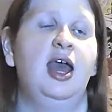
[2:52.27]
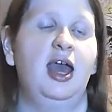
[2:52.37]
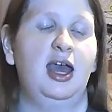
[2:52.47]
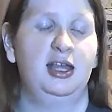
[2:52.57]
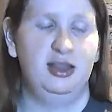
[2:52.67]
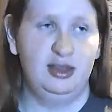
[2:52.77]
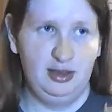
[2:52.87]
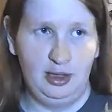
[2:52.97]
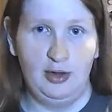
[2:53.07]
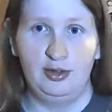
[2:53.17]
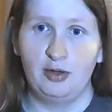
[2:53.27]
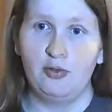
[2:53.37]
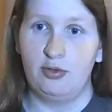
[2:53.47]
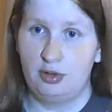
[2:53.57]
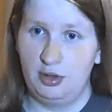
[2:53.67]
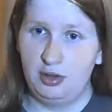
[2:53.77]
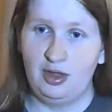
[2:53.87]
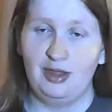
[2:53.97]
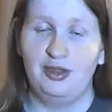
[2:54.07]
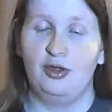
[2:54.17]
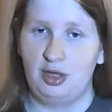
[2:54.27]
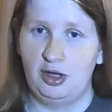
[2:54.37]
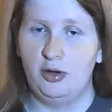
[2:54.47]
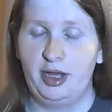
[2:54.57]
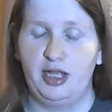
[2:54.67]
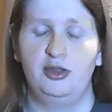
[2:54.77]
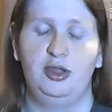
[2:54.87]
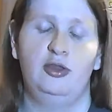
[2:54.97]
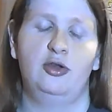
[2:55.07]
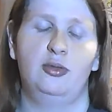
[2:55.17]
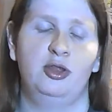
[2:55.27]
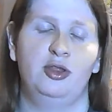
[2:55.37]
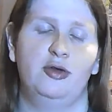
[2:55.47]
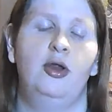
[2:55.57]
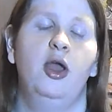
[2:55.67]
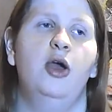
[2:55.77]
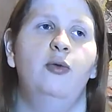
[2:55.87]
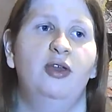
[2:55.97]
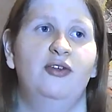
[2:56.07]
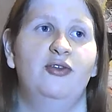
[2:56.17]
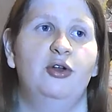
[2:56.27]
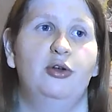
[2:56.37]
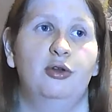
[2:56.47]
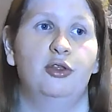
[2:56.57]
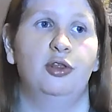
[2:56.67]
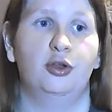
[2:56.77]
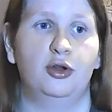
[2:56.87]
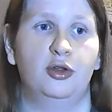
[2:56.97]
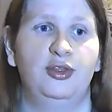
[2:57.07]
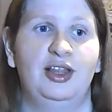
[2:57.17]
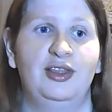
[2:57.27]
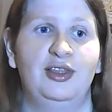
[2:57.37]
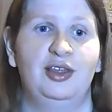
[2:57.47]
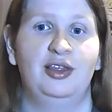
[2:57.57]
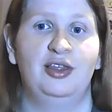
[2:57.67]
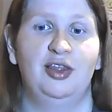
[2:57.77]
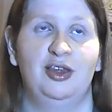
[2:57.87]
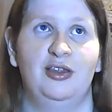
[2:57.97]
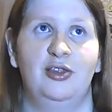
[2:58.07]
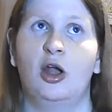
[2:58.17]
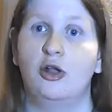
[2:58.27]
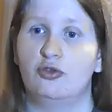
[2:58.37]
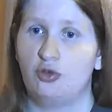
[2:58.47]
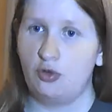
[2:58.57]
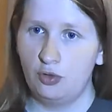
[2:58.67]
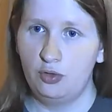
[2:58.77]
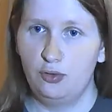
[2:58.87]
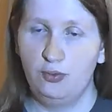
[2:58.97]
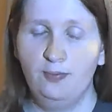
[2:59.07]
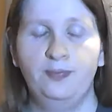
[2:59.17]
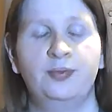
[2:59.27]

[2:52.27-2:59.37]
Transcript: And, that Gross says he'll take her back to the internment zone. We, of course, learn that this is not true.